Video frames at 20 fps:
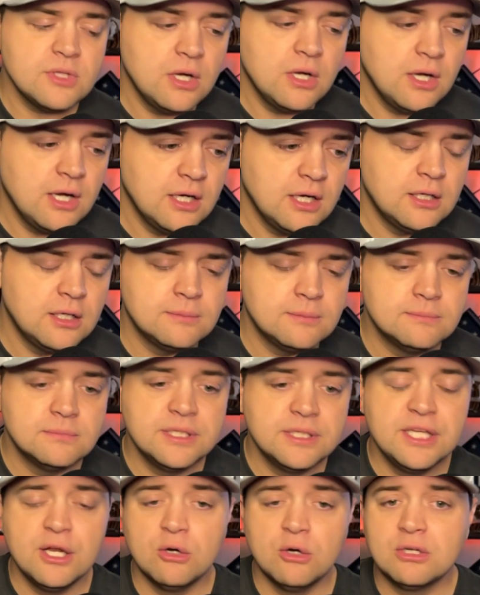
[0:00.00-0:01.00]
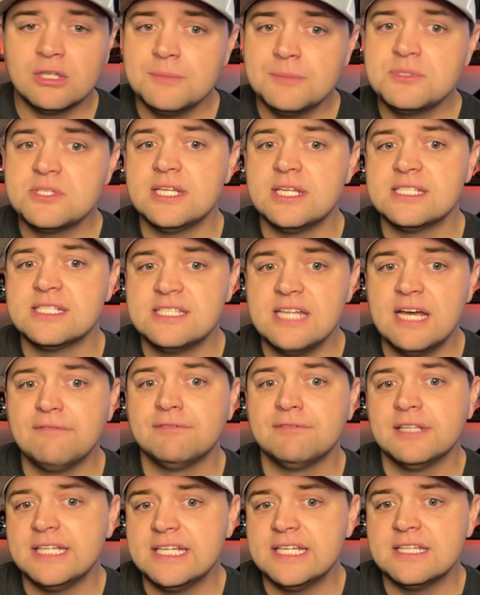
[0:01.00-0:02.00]
Clemson is
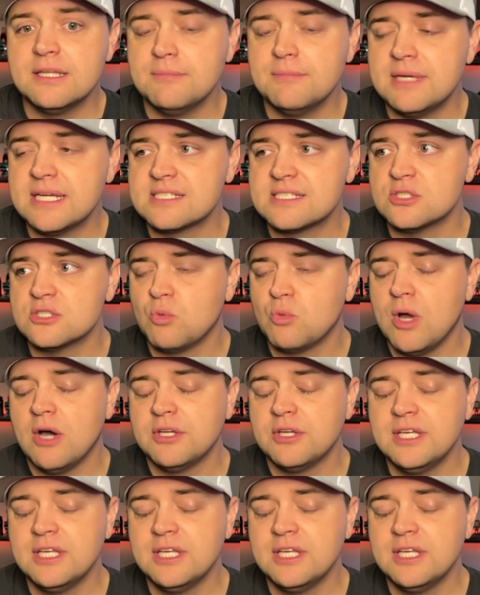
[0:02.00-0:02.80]
definitely in the mix as well.